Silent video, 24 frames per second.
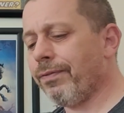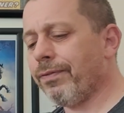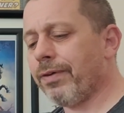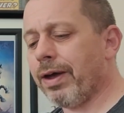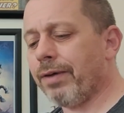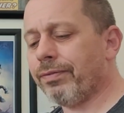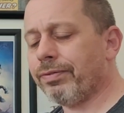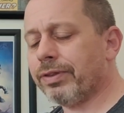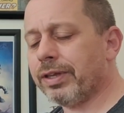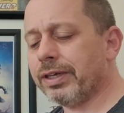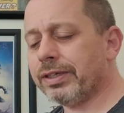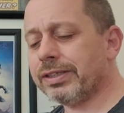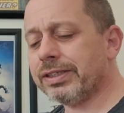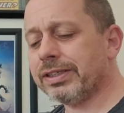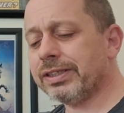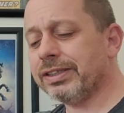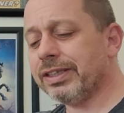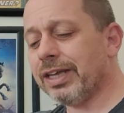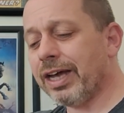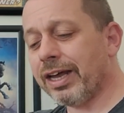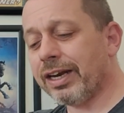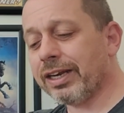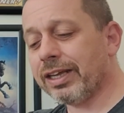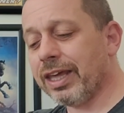FF. This
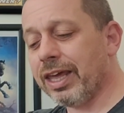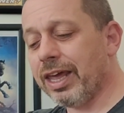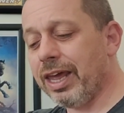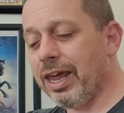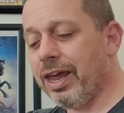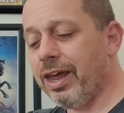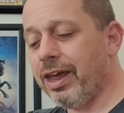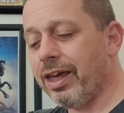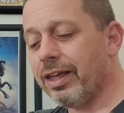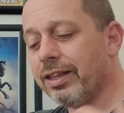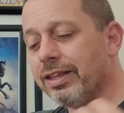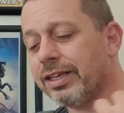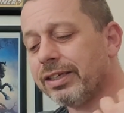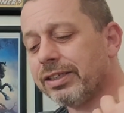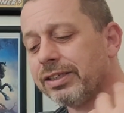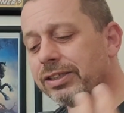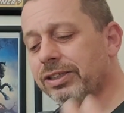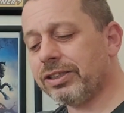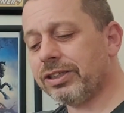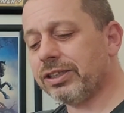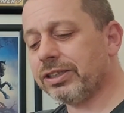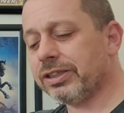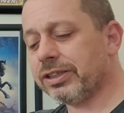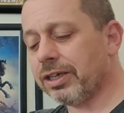is not a key. This
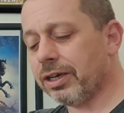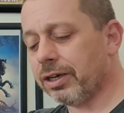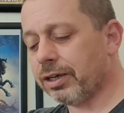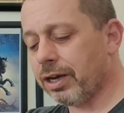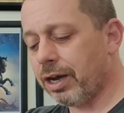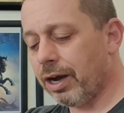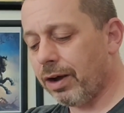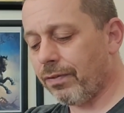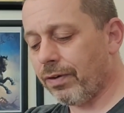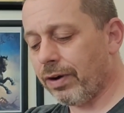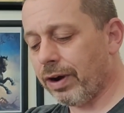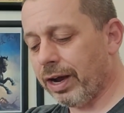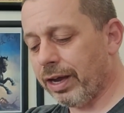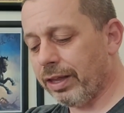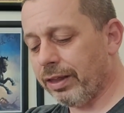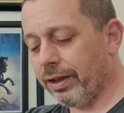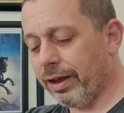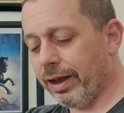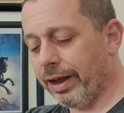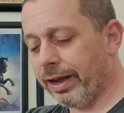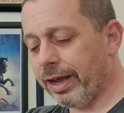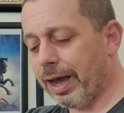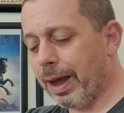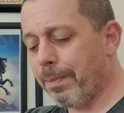is just a cover I
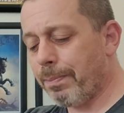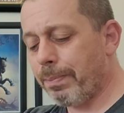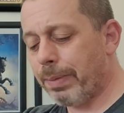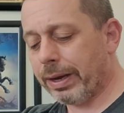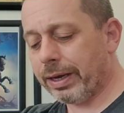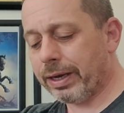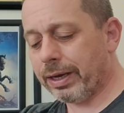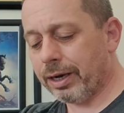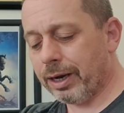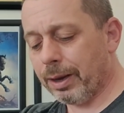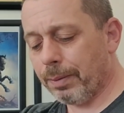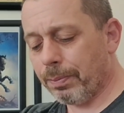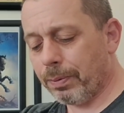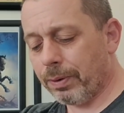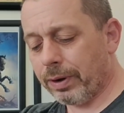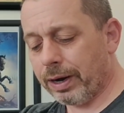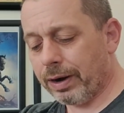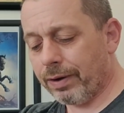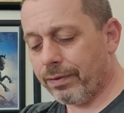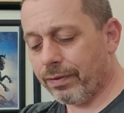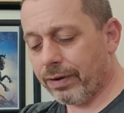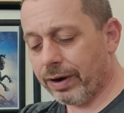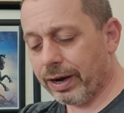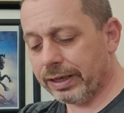like. I pick it up
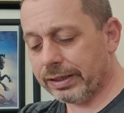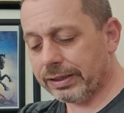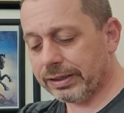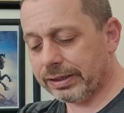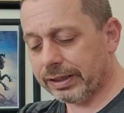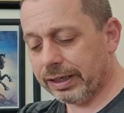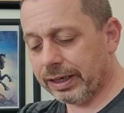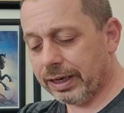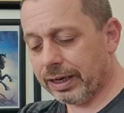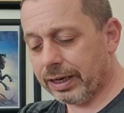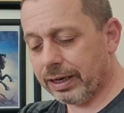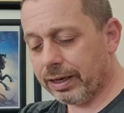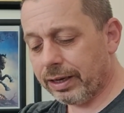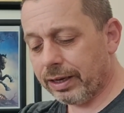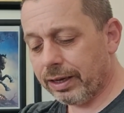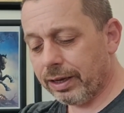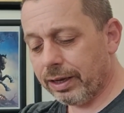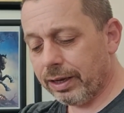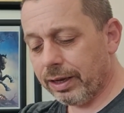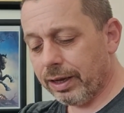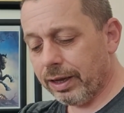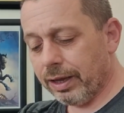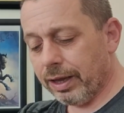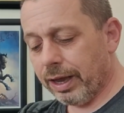whenever I see it.
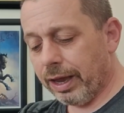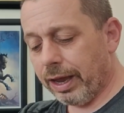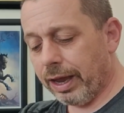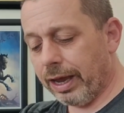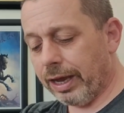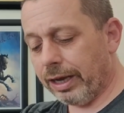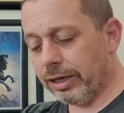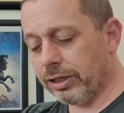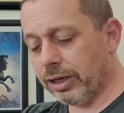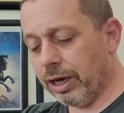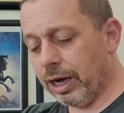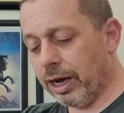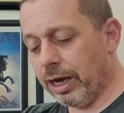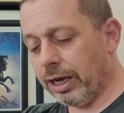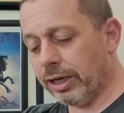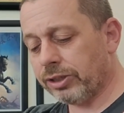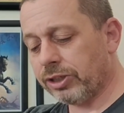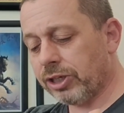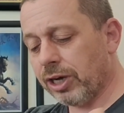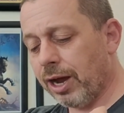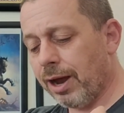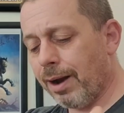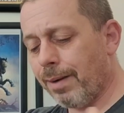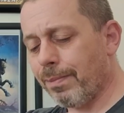And
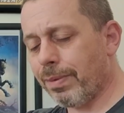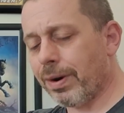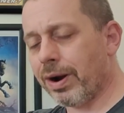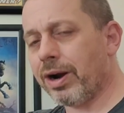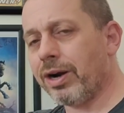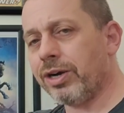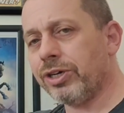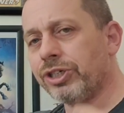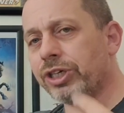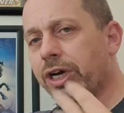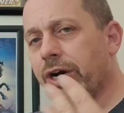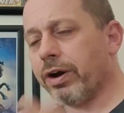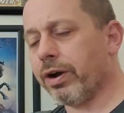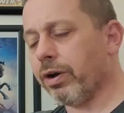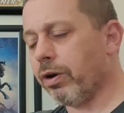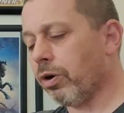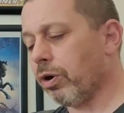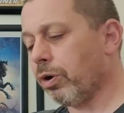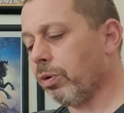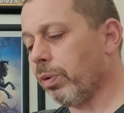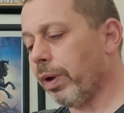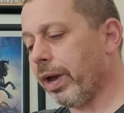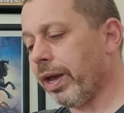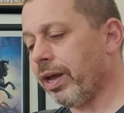John Byrne, Jerry
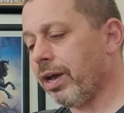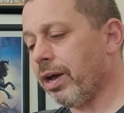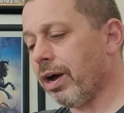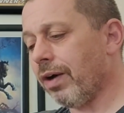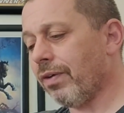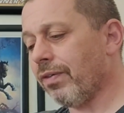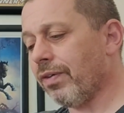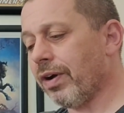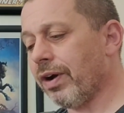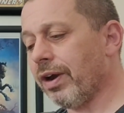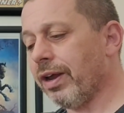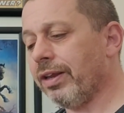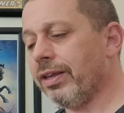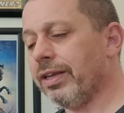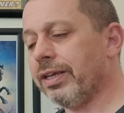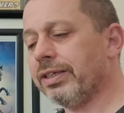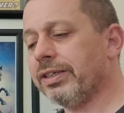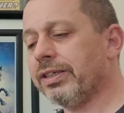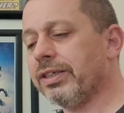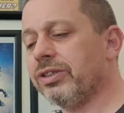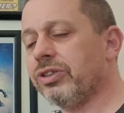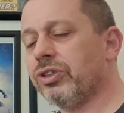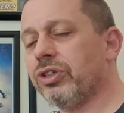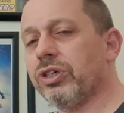Ordway cover. And
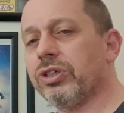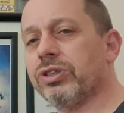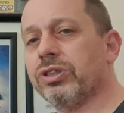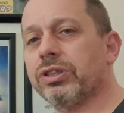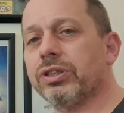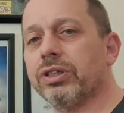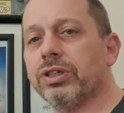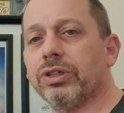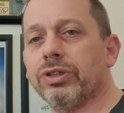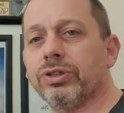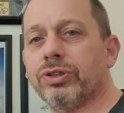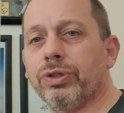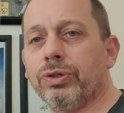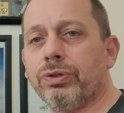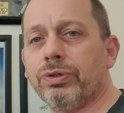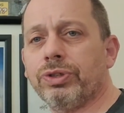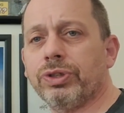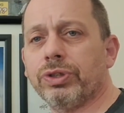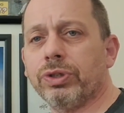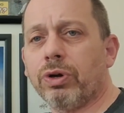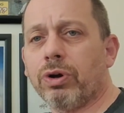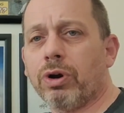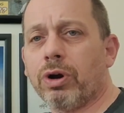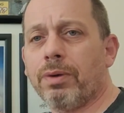this is just Sue
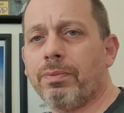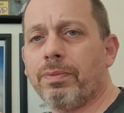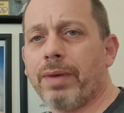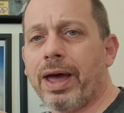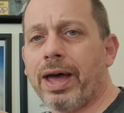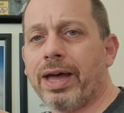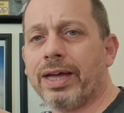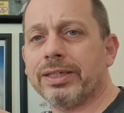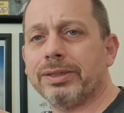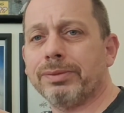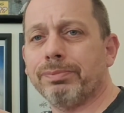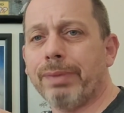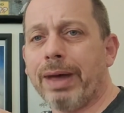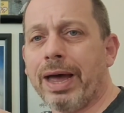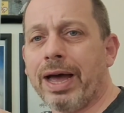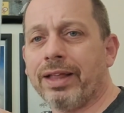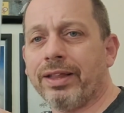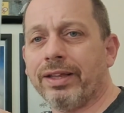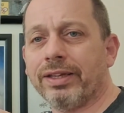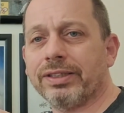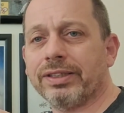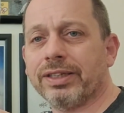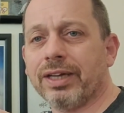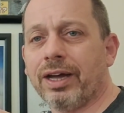Storm as
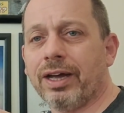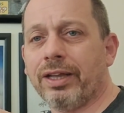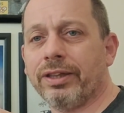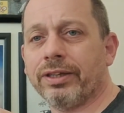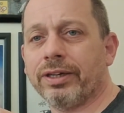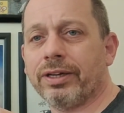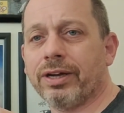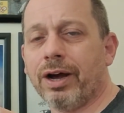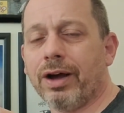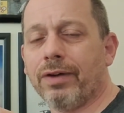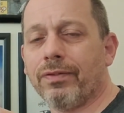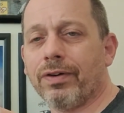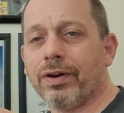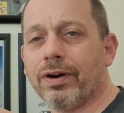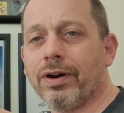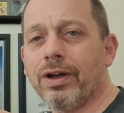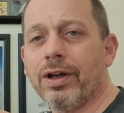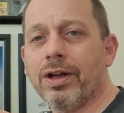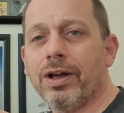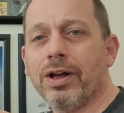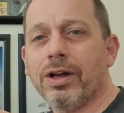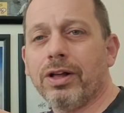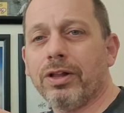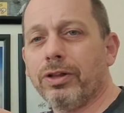Malice on the
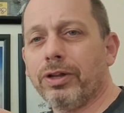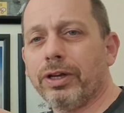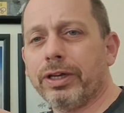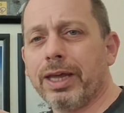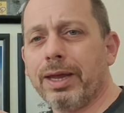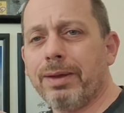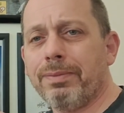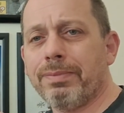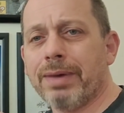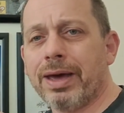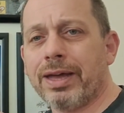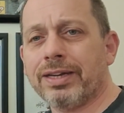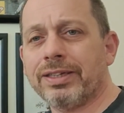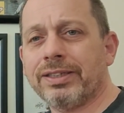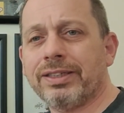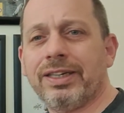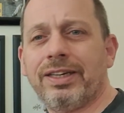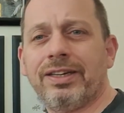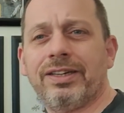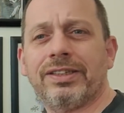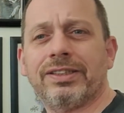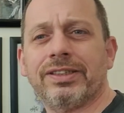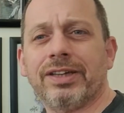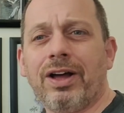cover. Looking
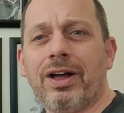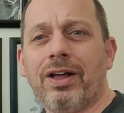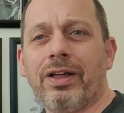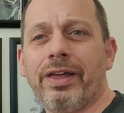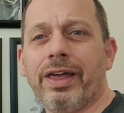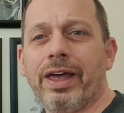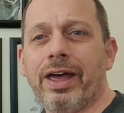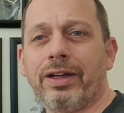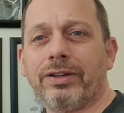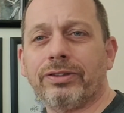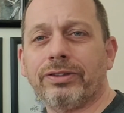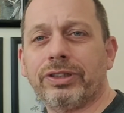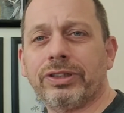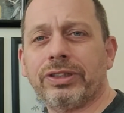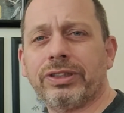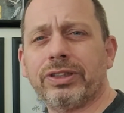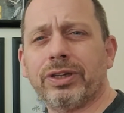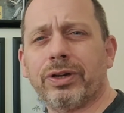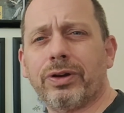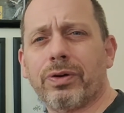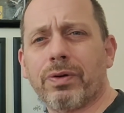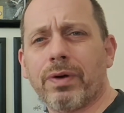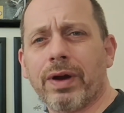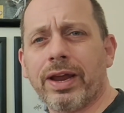menacing as all hell.
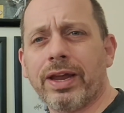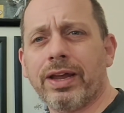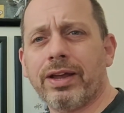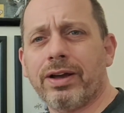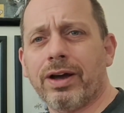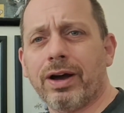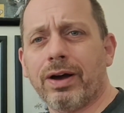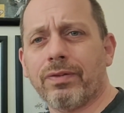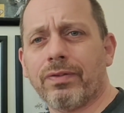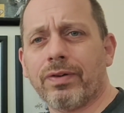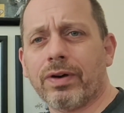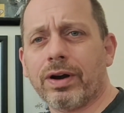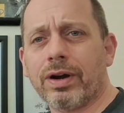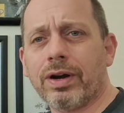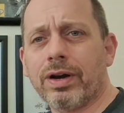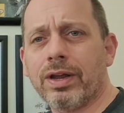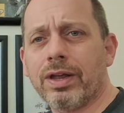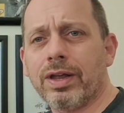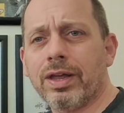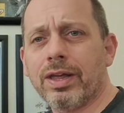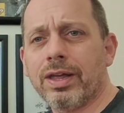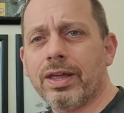Just a great cover.